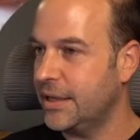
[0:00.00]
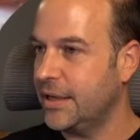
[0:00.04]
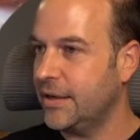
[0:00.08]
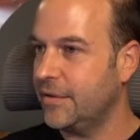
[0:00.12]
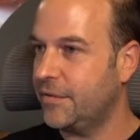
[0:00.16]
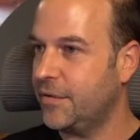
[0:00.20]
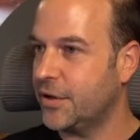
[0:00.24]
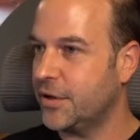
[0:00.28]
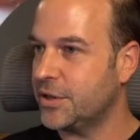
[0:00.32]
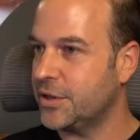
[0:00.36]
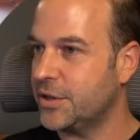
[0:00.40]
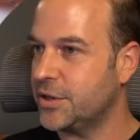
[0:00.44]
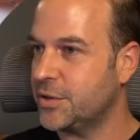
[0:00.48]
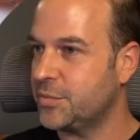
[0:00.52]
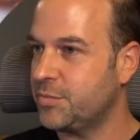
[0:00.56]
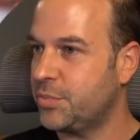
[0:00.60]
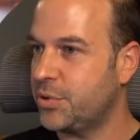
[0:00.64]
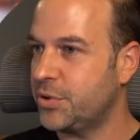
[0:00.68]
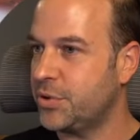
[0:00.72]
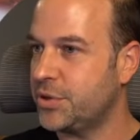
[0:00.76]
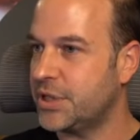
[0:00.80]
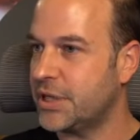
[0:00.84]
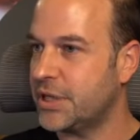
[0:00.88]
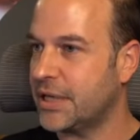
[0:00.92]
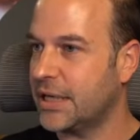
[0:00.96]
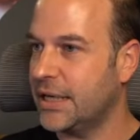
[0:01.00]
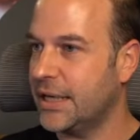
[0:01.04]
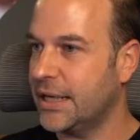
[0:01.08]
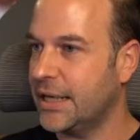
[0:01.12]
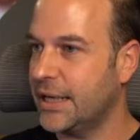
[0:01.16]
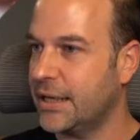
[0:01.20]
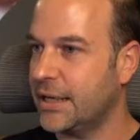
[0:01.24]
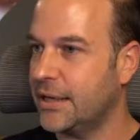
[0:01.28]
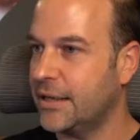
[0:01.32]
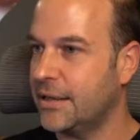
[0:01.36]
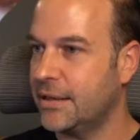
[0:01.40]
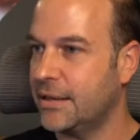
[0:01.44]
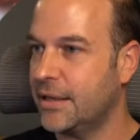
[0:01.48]
If I just push to
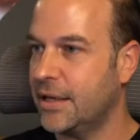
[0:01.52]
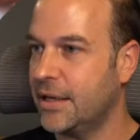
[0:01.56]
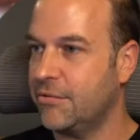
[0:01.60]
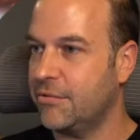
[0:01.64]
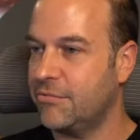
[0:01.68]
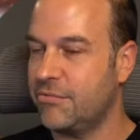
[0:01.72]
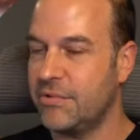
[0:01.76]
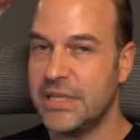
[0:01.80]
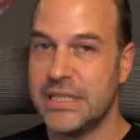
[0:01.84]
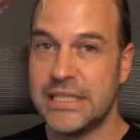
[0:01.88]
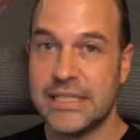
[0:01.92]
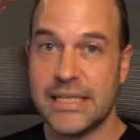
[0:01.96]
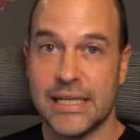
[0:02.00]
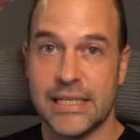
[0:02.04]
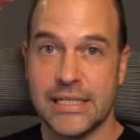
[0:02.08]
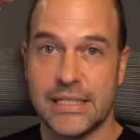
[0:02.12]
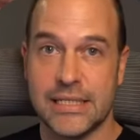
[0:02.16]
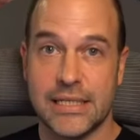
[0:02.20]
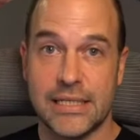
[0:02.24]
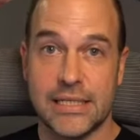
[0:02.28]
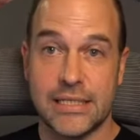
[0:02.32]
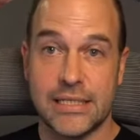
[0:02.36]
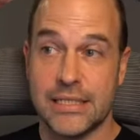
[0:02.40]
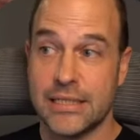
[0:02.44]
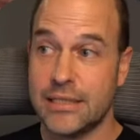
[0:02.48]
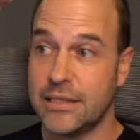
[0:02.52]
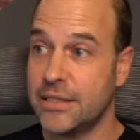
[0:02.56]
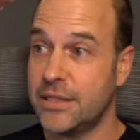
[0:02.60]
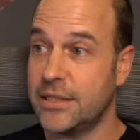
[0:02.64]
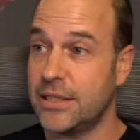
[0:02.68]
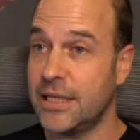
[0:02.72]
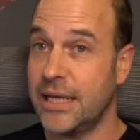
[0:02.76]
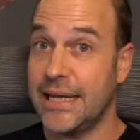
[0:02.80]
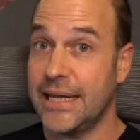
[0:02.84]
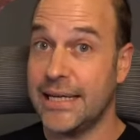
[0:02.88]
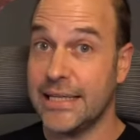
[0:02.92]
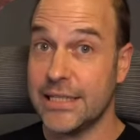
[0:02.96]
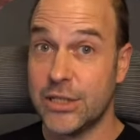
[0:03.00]
click, then it resets
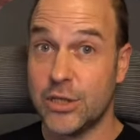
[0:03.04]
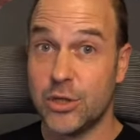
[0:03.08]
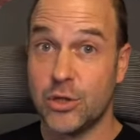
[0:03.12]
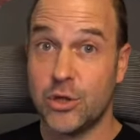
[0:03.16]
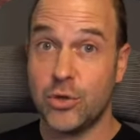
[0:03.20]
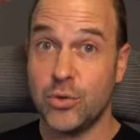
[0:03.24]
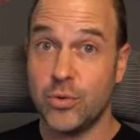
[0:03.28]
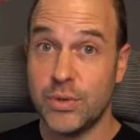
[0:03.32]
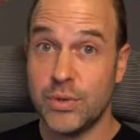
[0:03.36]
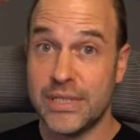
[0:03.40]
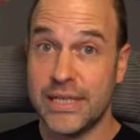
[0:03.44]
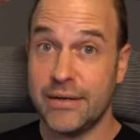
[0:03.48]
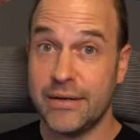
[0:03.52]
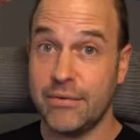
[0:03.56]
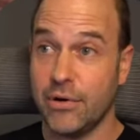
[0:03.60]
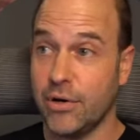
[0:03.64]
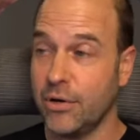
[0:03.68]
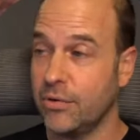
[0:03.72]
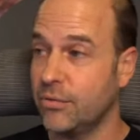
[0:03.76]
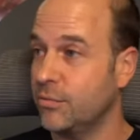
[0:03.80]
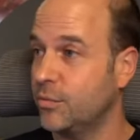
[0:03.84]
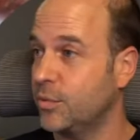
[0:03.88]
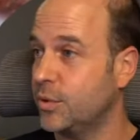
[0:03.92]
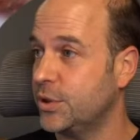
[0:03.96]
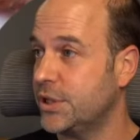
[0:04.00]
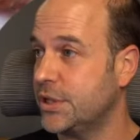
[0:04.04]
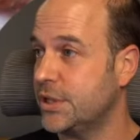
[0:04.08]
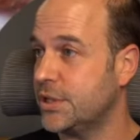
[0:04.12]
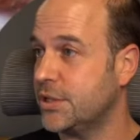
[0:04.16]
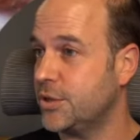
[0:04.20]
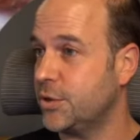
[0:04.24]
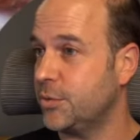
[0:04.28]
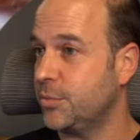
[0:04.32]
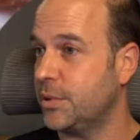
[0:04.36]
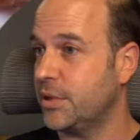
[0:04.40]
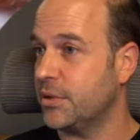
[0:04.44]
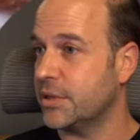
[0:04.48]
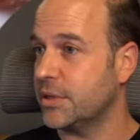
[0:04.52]
it to 0, which is
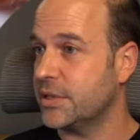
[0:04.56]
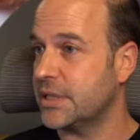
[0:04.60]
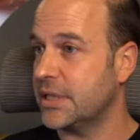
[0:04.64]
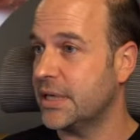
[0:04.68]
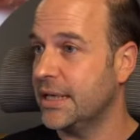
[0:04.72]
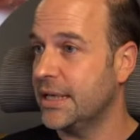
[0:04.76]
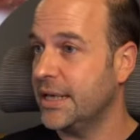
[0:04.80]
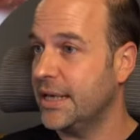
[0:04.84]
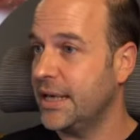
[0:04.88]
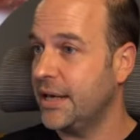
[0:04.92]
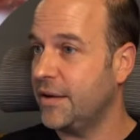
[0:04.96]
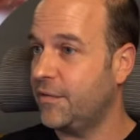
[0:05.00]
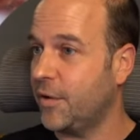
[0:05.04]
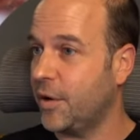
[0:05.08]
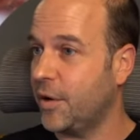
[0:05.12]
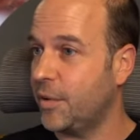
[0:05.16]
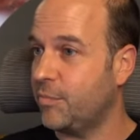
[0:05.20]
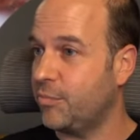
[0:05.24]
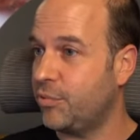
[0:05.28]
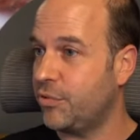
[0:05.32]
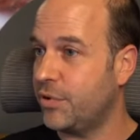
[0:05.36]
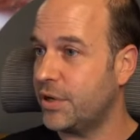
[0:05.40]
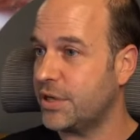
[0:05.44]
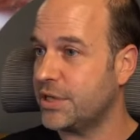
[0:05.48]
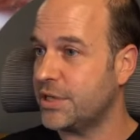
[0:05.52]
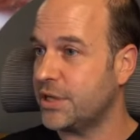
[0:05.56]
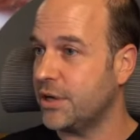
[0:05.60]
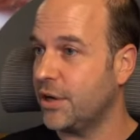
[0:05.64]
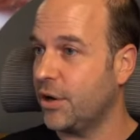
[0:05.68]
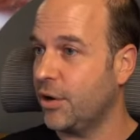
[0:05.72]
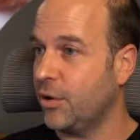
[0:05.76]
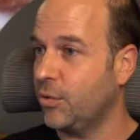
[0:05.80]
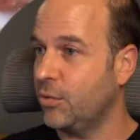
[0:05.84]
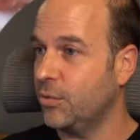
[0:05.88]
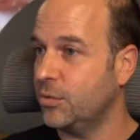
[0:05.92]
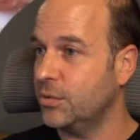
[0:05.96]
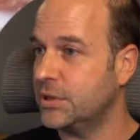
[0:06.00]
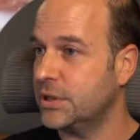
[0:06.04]
super nice. If I press and
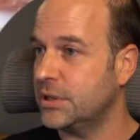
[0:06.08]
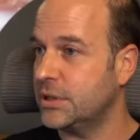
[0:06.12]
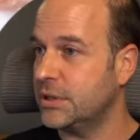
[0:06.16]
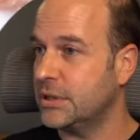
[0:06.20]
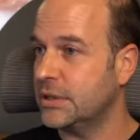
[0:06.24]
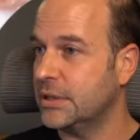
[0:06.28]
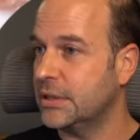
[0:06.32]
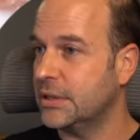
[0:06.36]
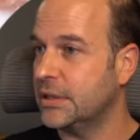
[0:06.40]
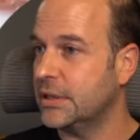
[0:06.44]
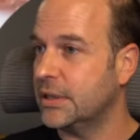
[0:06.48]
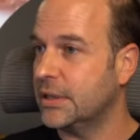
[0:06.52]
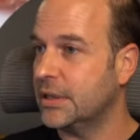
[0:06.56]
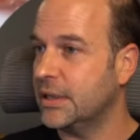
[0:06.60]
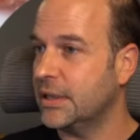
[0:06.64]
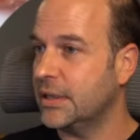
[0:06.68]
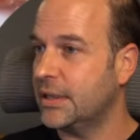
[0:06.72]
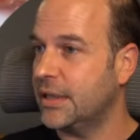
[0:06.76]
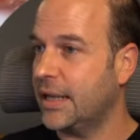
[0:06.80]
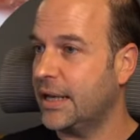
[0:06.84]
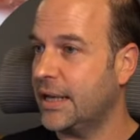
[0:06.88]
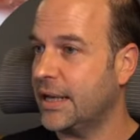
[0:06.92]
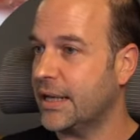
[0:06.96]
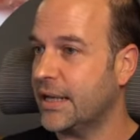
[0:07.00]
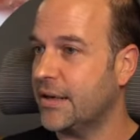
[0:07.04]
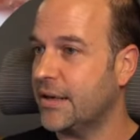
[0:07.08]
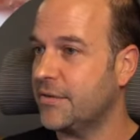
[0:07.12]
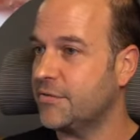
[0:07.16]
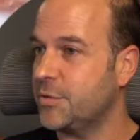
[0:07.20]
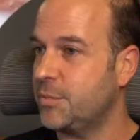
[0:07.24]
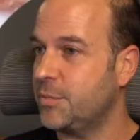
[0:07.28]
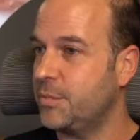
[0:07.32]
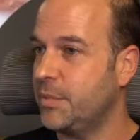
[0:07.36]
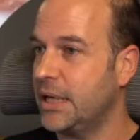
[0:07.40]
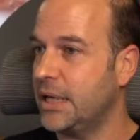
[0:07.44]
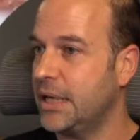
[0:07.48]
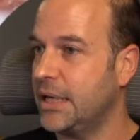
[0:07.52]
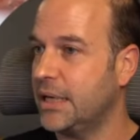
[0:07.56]
hold, then it
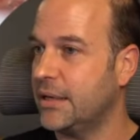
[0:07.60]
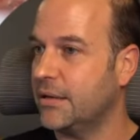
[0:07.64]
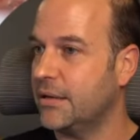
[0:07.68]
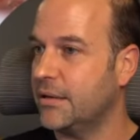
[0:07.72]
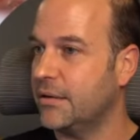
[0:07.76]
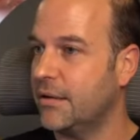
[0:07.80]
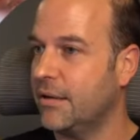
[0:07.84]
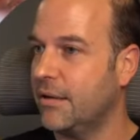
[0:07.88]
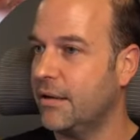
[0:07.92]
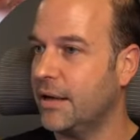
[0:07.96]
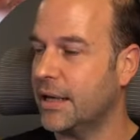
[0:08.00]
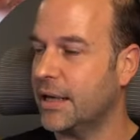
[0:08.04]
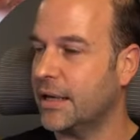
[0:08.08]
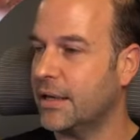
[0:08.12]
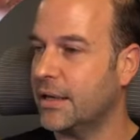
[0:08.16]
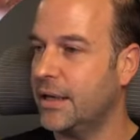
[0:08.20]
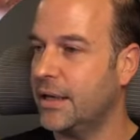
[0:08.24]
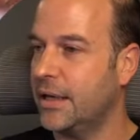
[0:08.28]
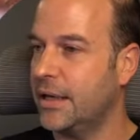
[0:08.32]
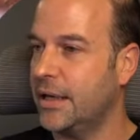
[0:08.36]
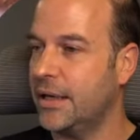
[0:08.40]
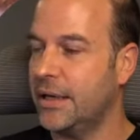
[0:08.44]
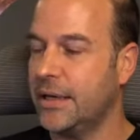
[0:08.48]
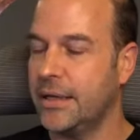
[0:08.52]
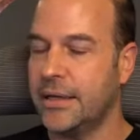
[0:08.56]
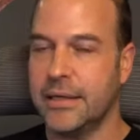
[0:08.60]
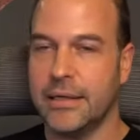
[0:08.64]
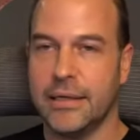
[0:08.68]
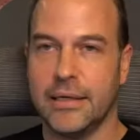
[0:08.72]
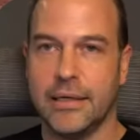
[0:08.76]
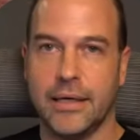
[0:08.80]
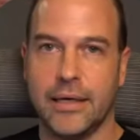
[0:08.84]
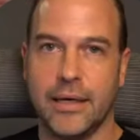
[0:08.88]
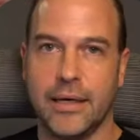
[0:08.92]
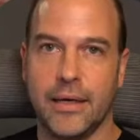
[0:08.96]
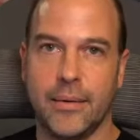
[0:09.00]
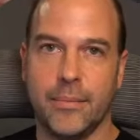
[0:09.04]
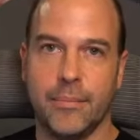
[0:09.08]
gives me like a
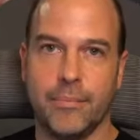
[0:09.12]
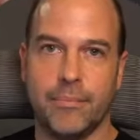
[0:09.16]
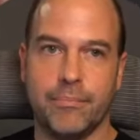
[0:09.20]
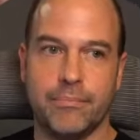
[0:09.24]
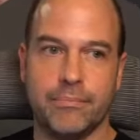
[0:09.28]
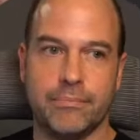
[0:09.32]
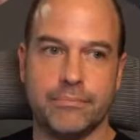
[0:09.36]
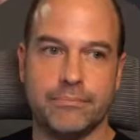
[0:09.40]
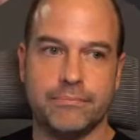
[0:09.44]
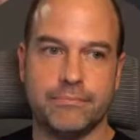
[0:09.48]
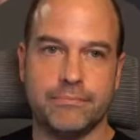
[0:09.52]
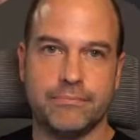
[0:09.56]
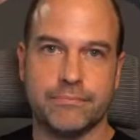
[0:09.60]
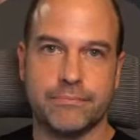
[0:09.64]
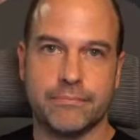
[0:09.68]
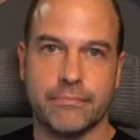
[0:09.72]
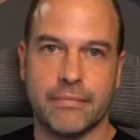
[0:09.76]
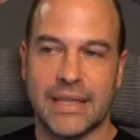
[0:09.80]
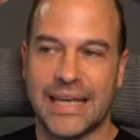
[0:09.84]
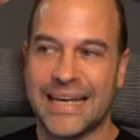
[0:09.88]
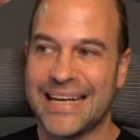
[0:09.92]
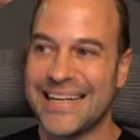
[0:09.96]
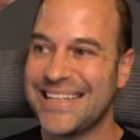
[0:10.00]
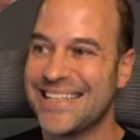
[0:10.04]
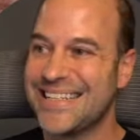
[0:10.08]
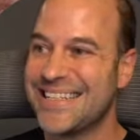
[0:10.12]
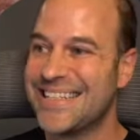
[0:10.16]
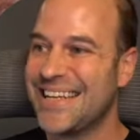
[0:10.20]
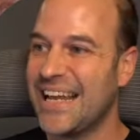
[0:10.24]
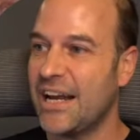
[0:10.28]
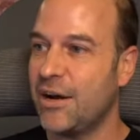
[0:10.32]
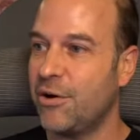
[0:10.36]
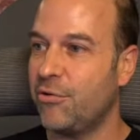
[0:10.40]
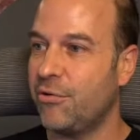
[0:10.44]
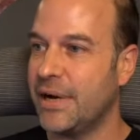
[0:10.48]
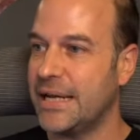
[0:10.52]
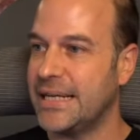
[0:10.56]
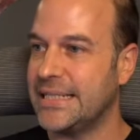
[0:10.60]

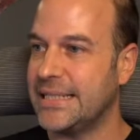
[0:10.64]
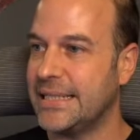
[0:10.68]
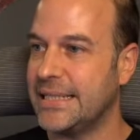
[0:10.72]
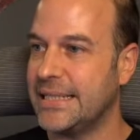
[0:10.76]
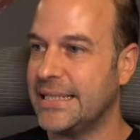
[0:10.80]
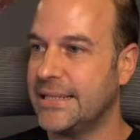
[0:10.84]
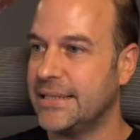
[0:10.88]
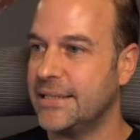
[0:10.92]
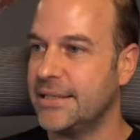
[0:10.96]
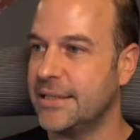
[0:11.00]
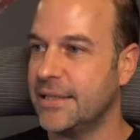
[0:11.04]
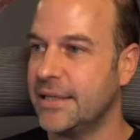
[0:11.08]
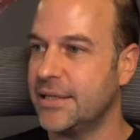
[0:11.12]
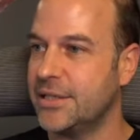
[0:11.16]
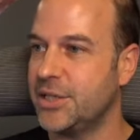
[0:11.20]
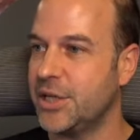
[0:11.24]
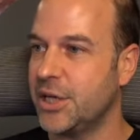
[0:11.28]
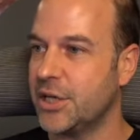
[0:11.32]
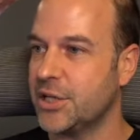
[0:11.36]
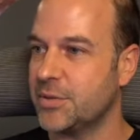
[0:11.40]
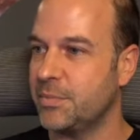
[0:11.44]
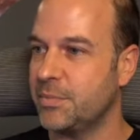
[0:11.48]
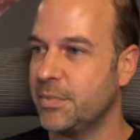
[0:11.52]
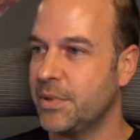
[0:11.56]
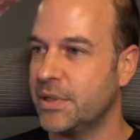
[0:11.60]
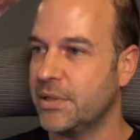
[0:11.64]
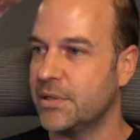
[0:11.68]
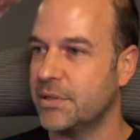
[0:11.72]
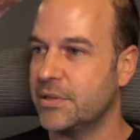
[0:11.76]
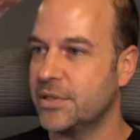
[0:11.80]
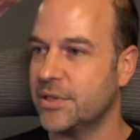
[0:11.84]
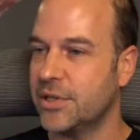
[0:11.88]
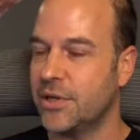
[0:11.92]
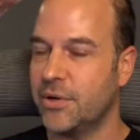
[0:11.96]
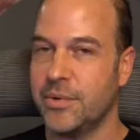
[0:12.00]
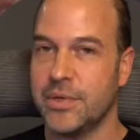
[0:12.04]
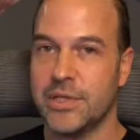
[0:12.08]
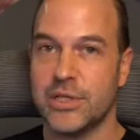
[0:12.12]
accelerated adjustment.
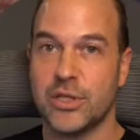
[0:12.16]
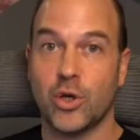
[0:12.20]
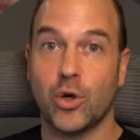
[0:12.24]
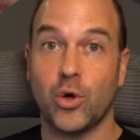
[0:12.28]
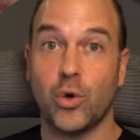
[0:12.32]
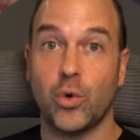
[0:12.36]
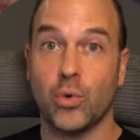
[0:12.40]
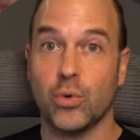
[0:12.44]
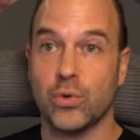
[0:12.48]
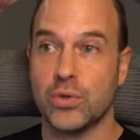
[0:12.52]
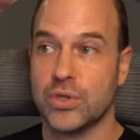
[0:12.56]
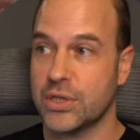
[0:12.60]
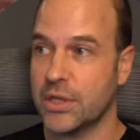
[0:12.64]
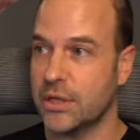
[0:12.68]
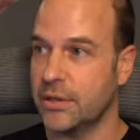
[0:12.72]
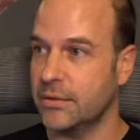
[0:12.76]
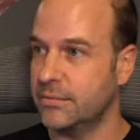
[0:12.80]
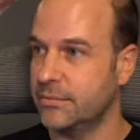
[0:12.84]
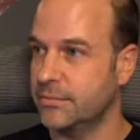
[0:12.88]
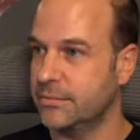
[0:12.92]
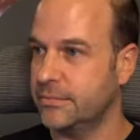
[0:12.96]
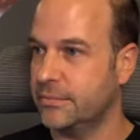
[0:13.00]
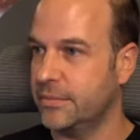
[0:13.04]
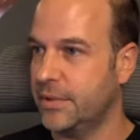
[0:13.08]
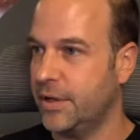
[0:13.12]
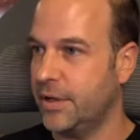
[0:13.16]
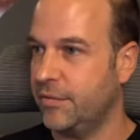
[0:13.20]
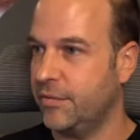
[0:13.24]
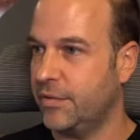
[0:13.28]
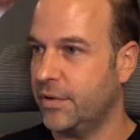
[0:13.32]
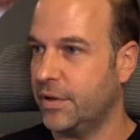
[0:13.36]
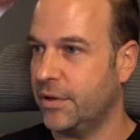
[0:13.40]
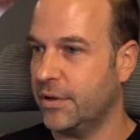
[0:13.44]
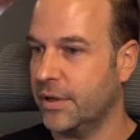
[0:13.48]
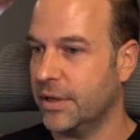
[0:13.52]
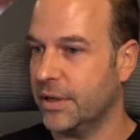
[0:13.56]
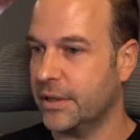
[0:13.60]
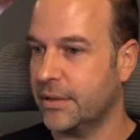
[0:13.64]
So it's coarser, if you
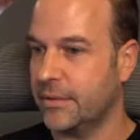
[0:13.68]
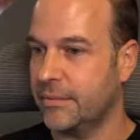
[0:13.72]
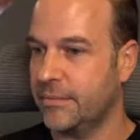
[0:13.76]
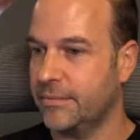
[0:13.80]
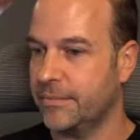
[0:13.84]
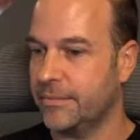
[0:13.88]
like.